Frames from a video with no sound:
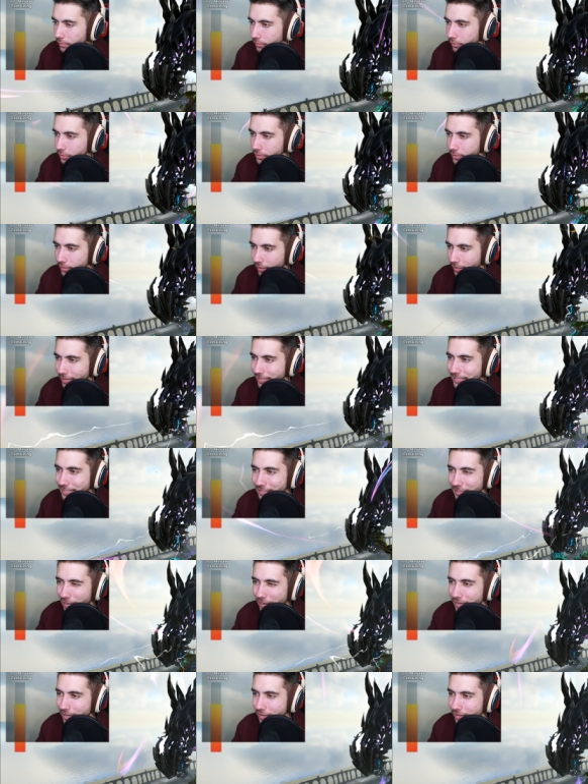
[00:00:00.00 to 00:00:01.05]
it looks like his
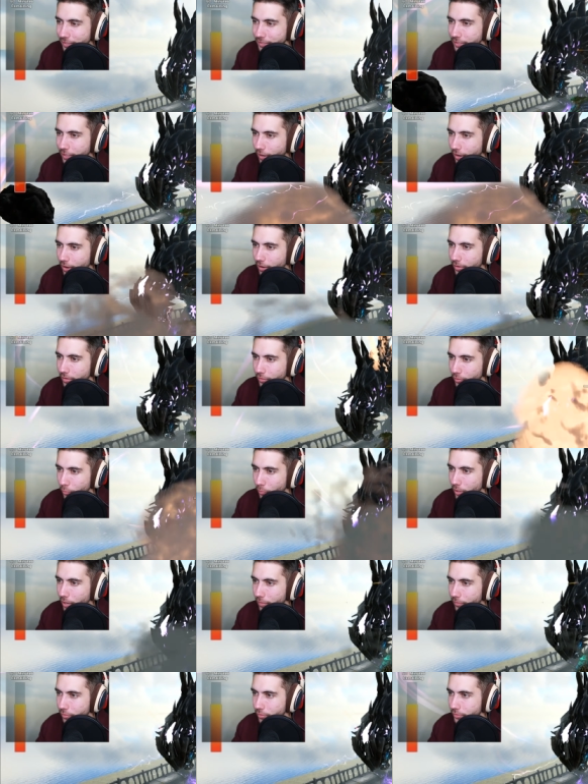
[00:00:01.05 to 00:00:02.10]
lightning attack or
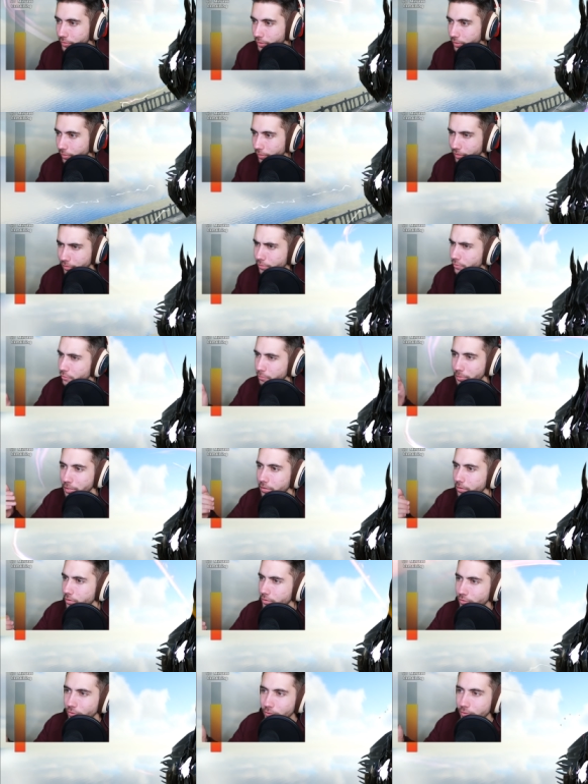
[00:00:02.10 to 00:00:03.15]
whatever is like there's
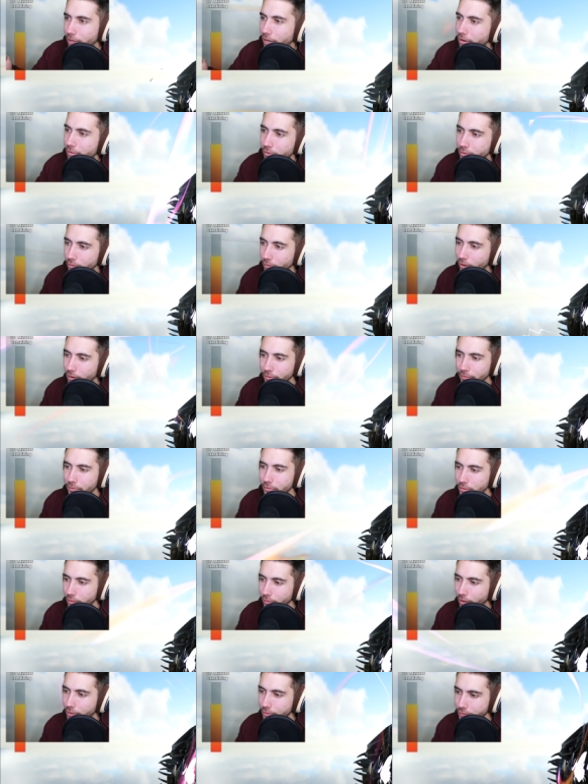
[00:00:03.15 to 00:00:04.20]
meteors there's lightning there's a lot of
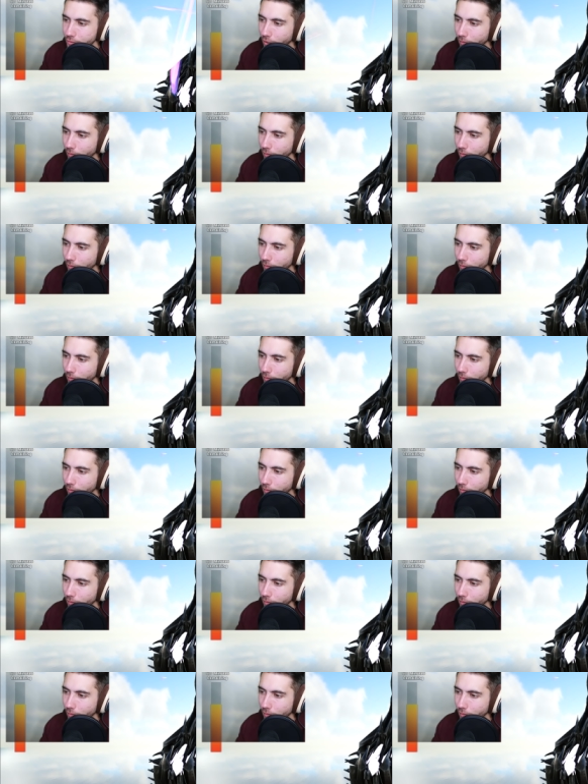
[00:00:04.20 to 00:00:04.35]
there's a lot of